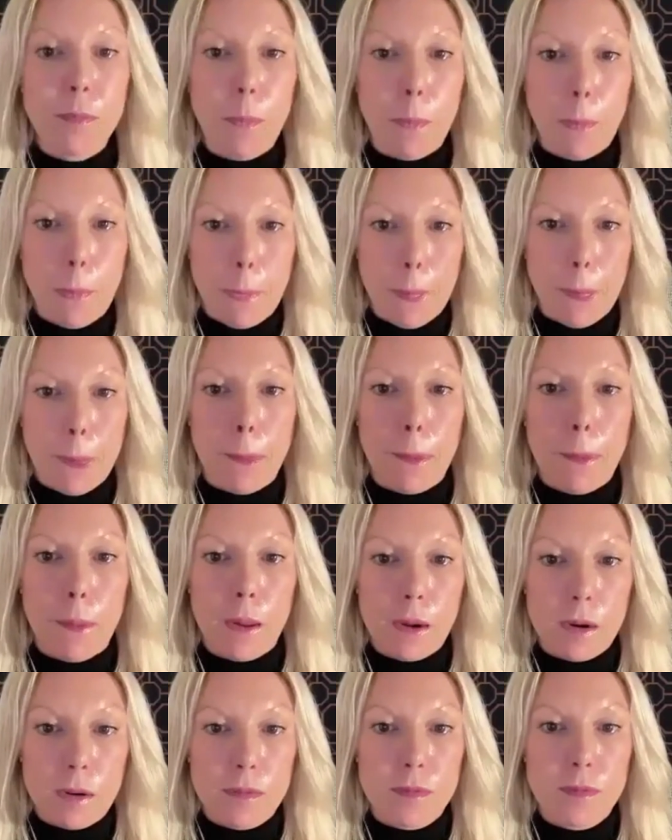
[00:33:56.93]
Um, so there's yeah,
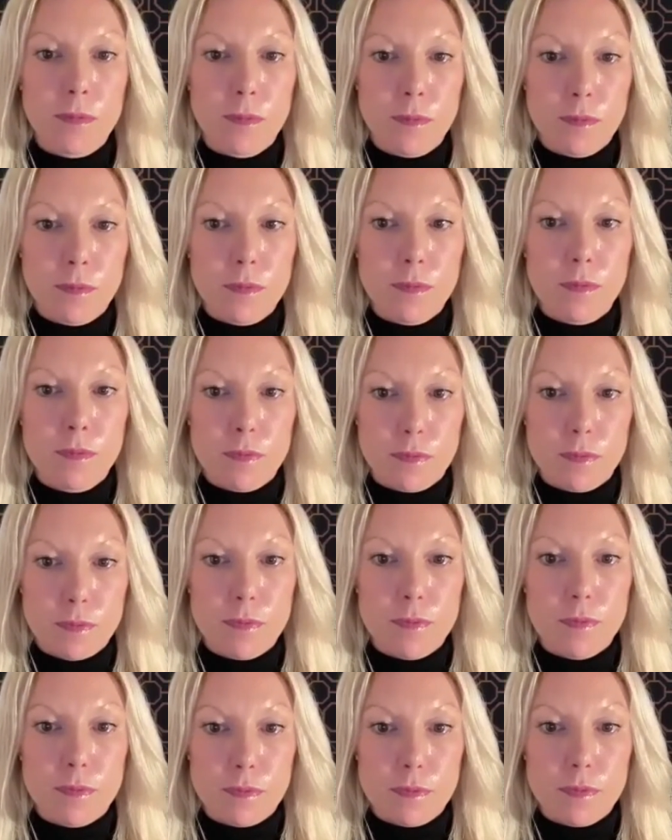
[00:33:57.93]
there's things that you can
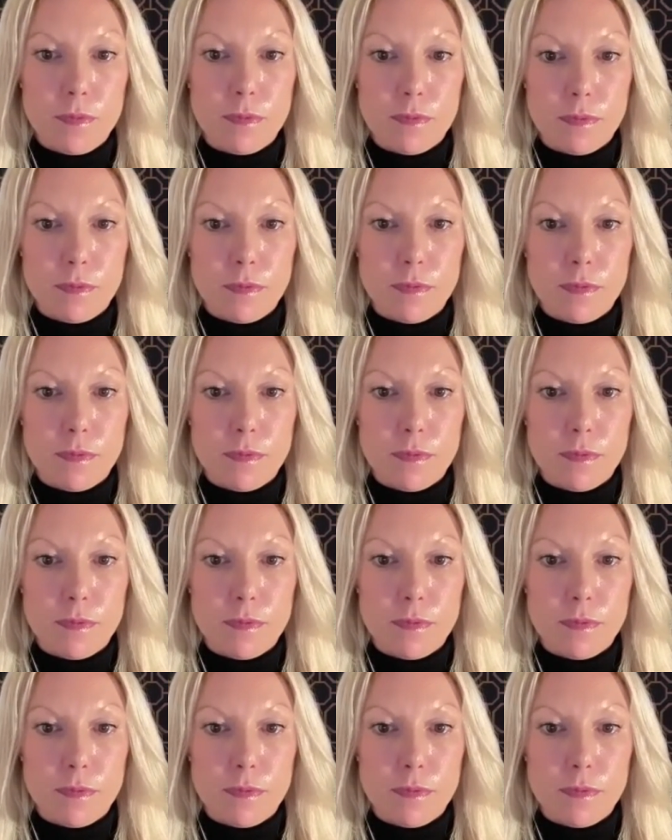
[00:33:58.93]
do outside of